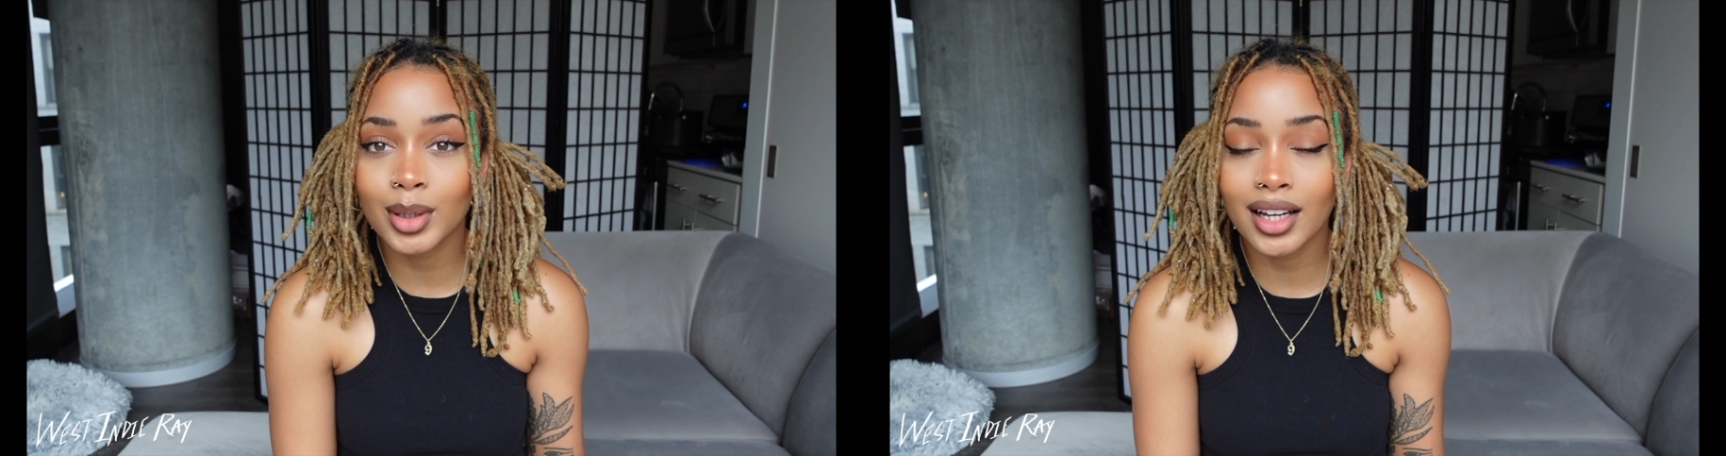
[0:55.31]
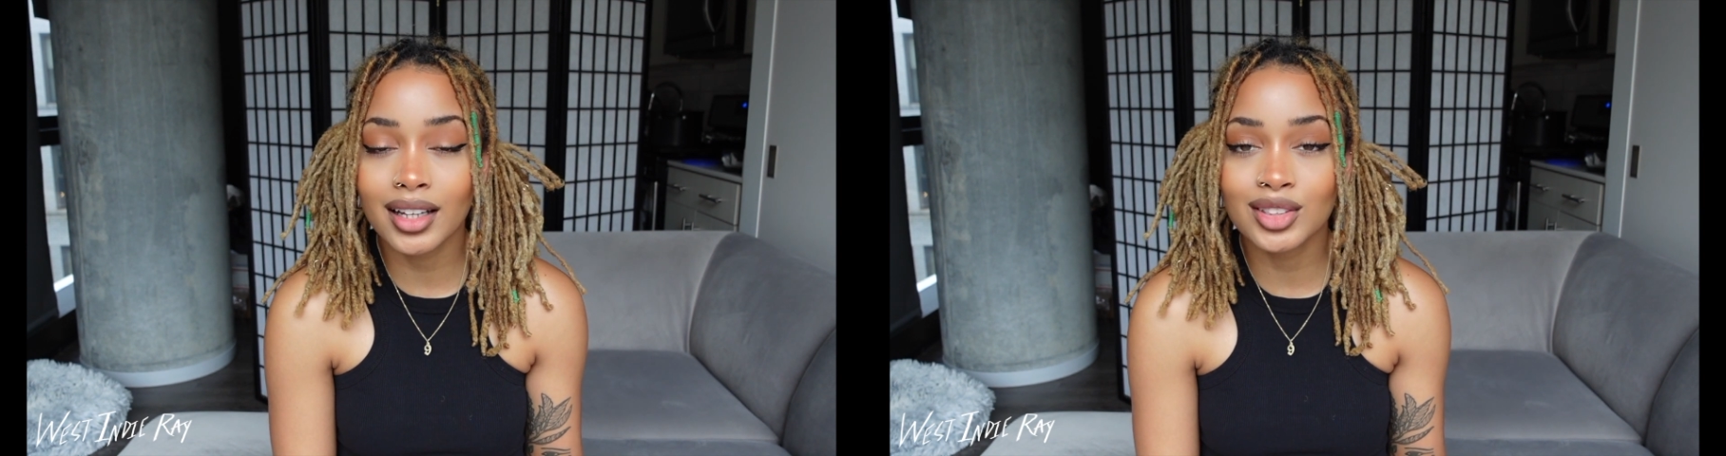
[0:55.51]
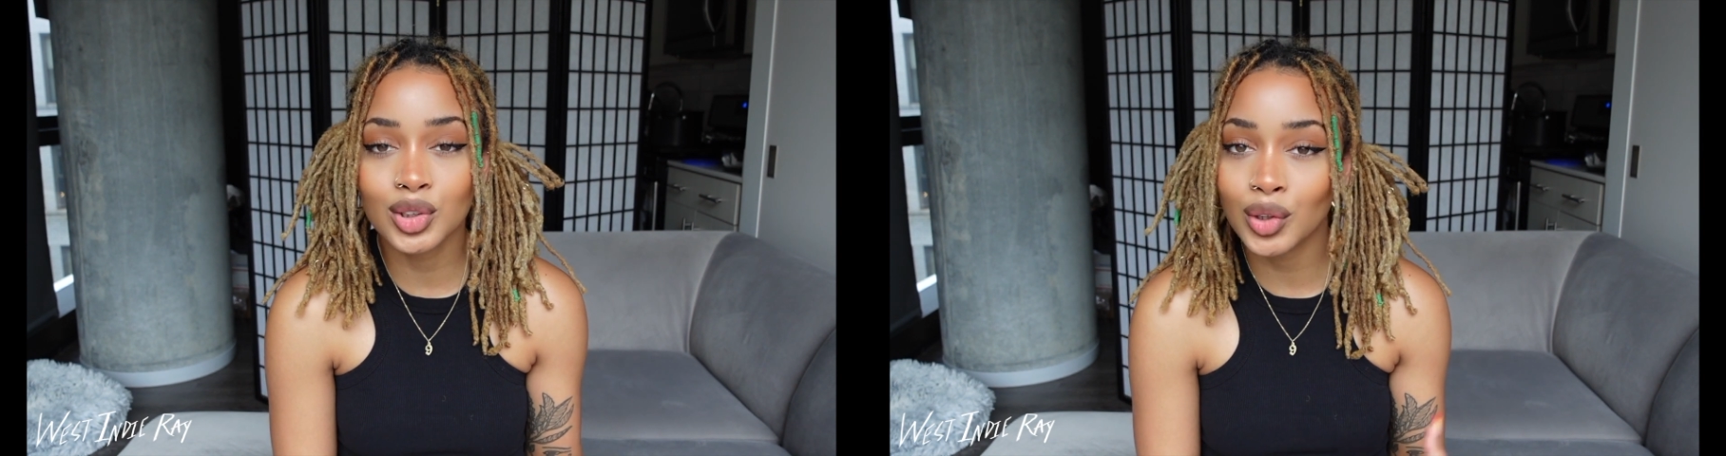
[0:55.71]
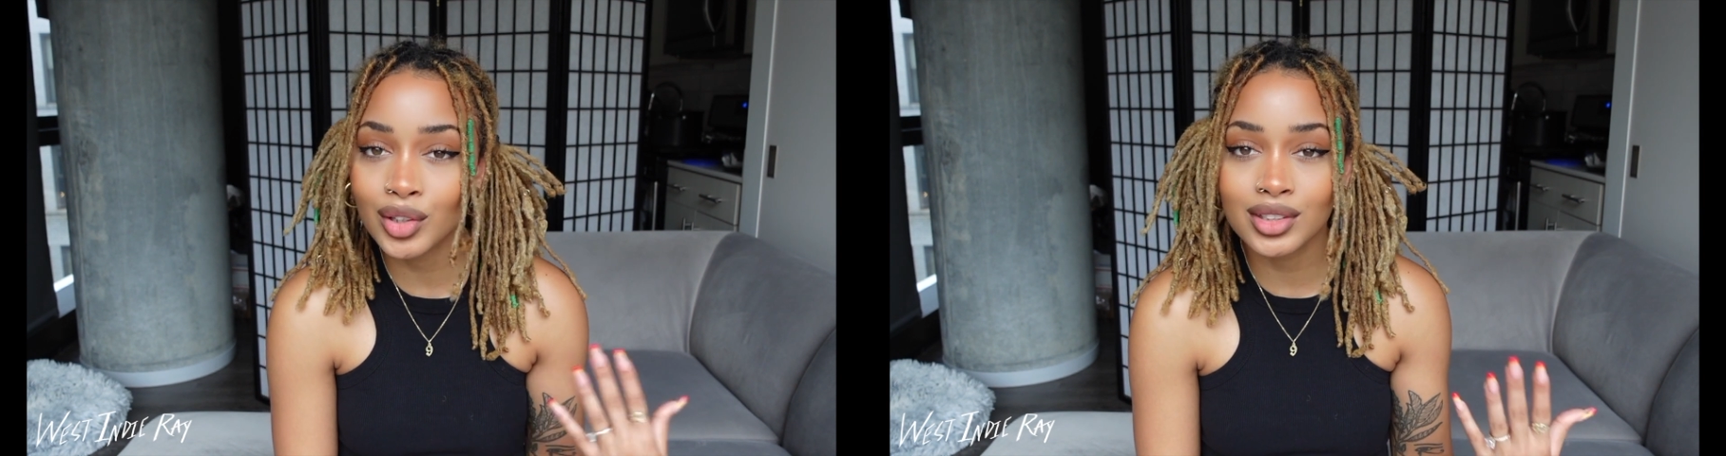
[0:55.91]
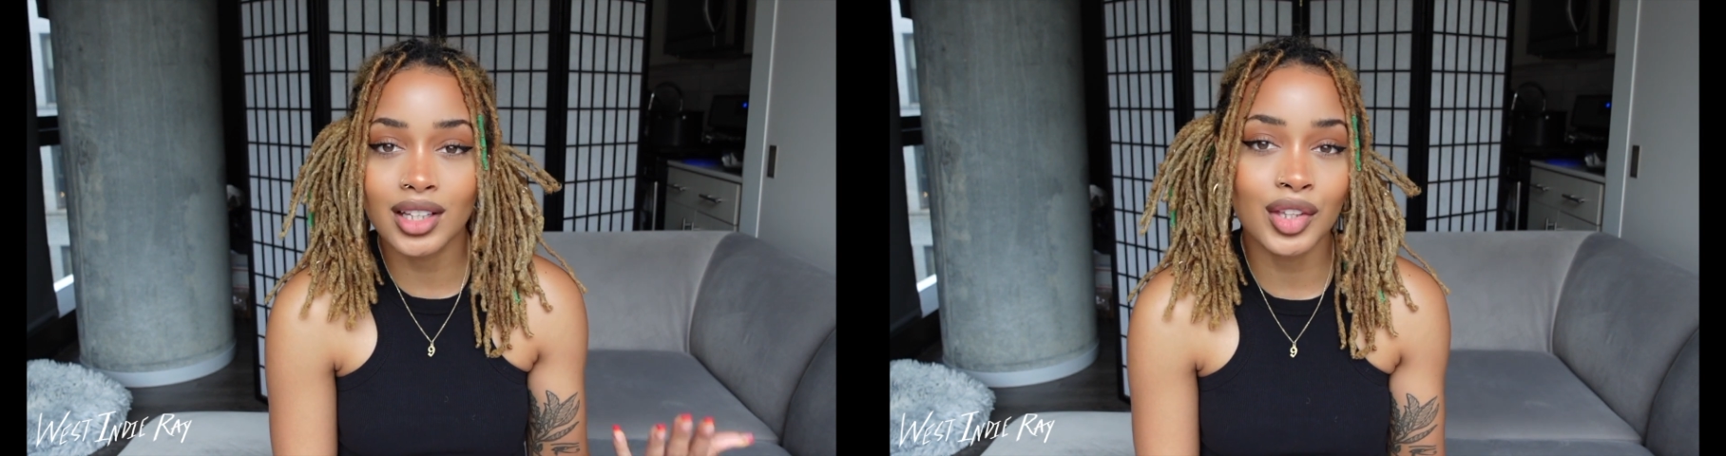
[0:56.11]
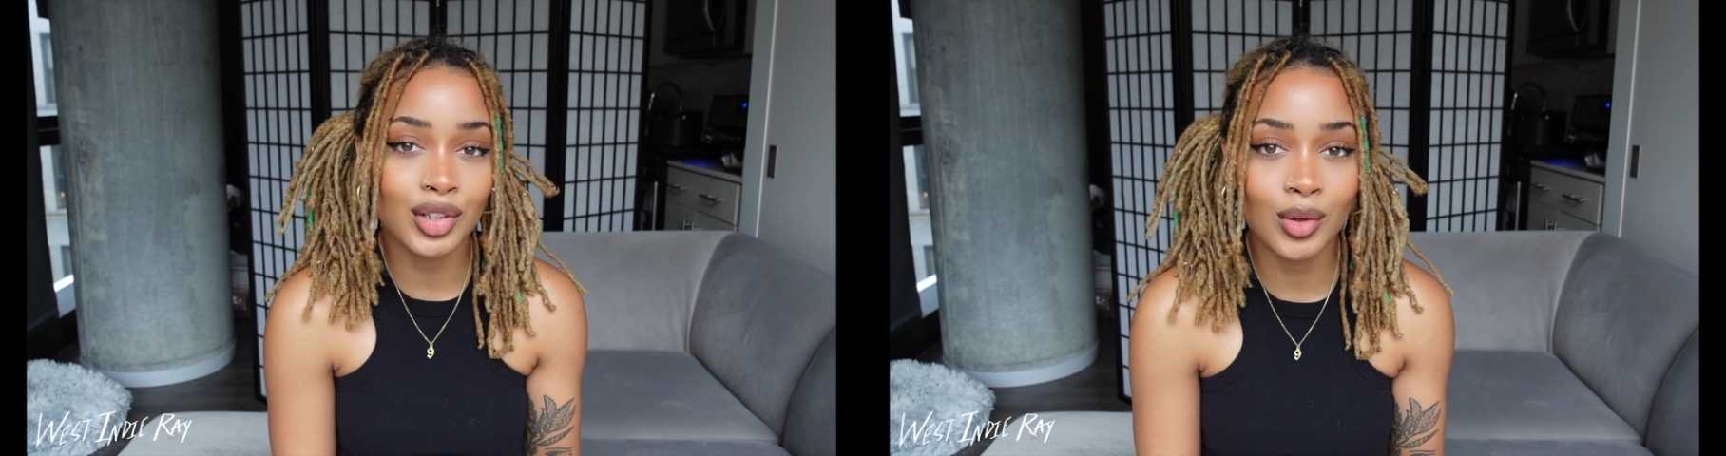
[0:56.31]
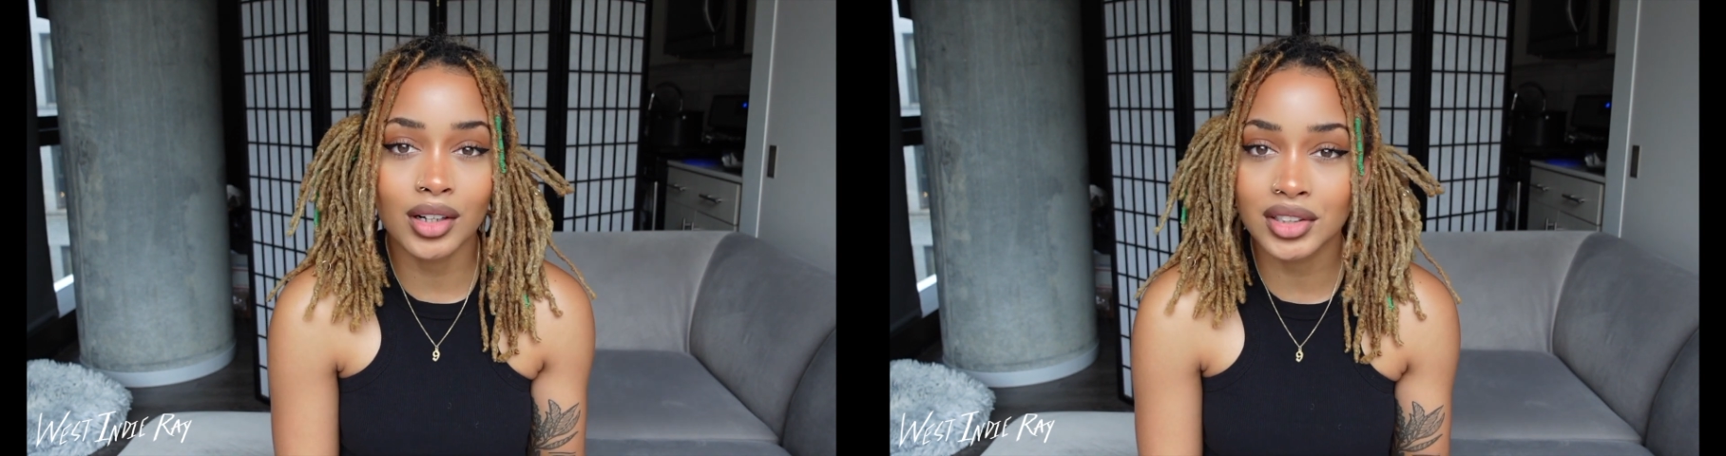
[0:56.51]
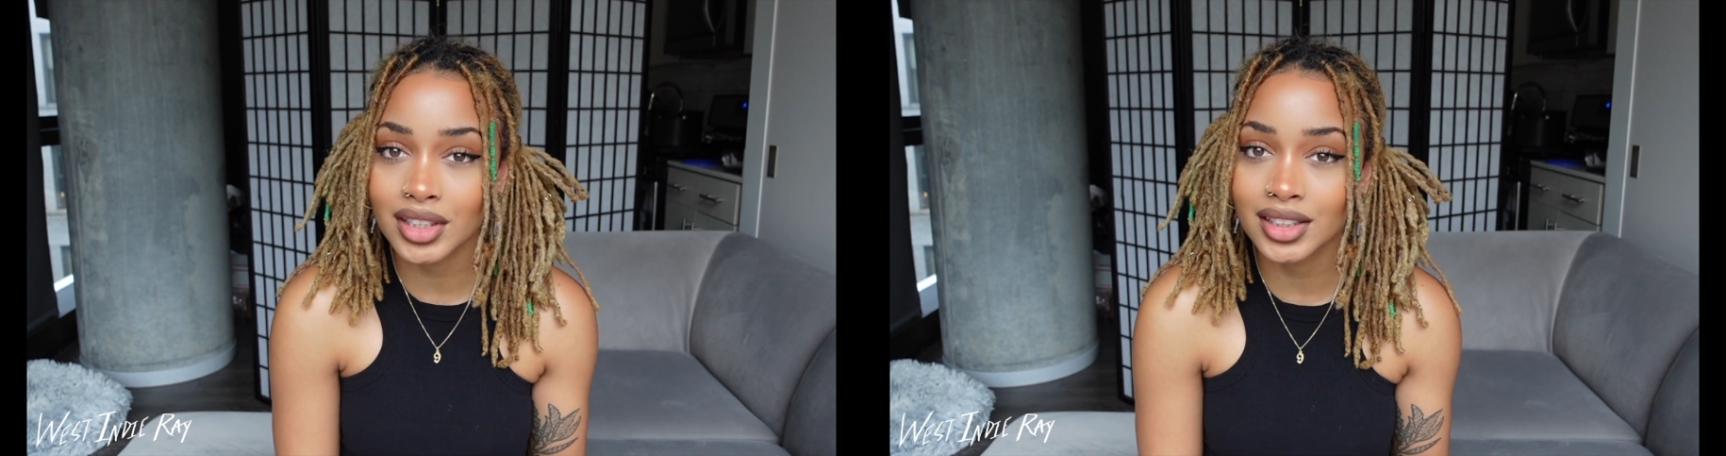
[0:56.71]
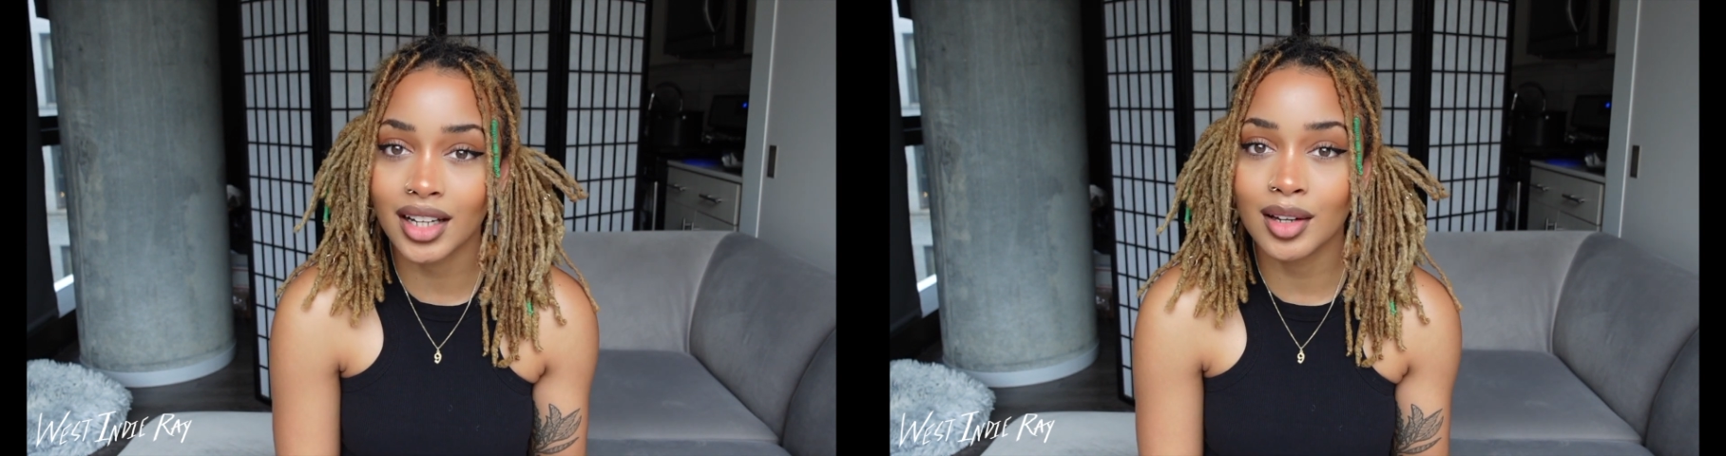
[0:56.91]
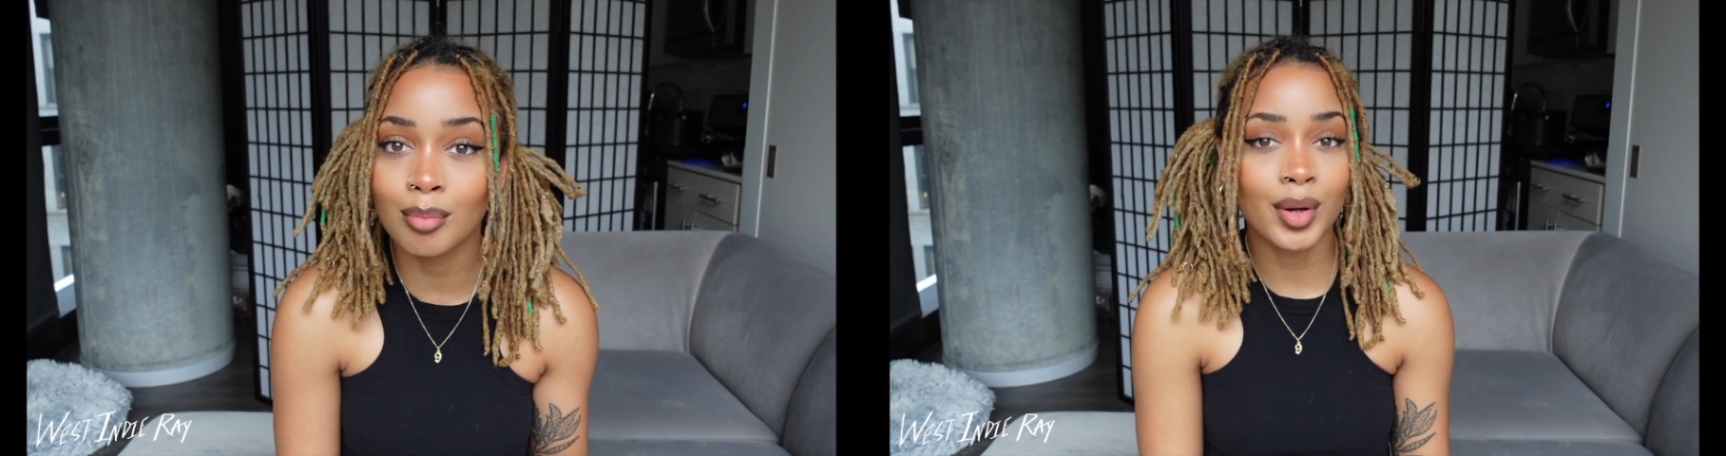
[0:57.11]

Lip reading: because you know there's nothing new under the sun,